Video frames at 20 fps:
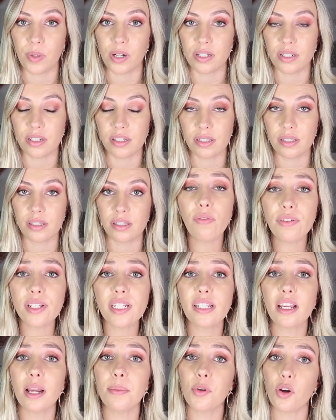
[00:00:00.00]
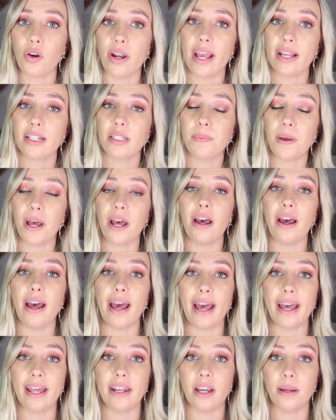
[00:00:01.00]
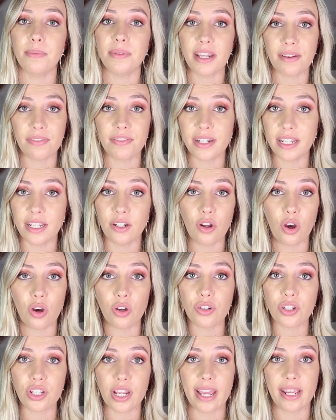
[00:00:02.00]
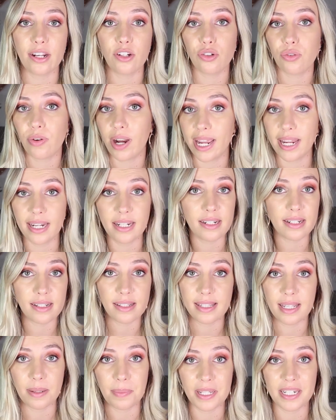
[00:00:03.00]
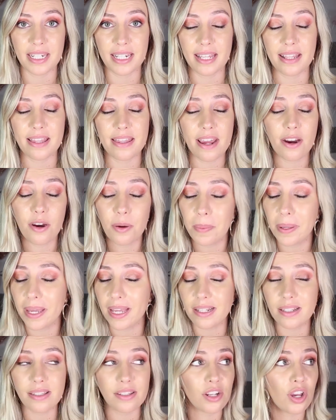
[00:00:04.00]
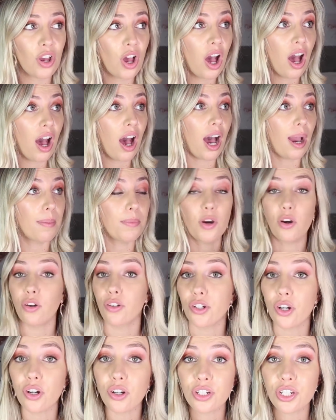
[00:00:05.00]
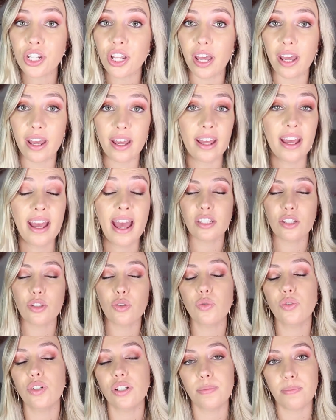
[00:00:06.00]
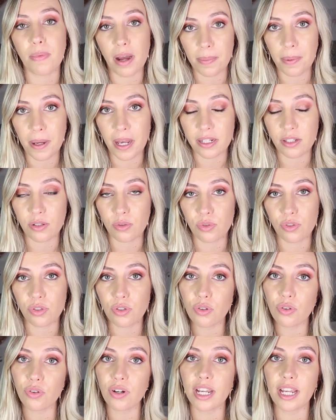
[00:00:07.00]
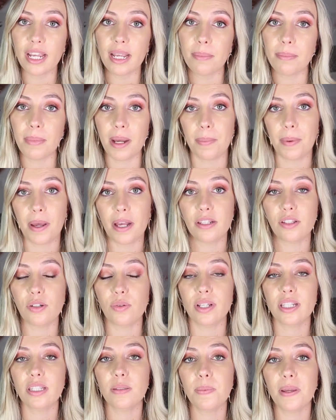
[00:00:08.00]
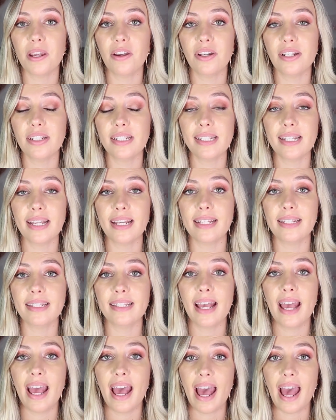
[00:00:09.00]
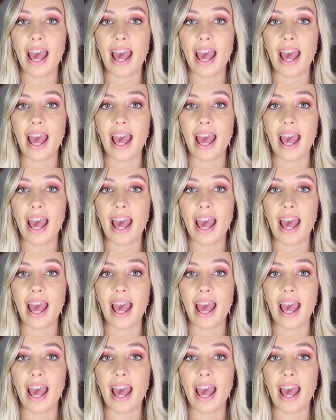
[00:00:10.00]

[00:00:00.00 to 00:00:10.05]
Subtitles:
ones. Obviously, I'm not an expert and I'm definitely not a trained CBT therapist. I'm not a doctor. This is all just my personal story, my personal experiences,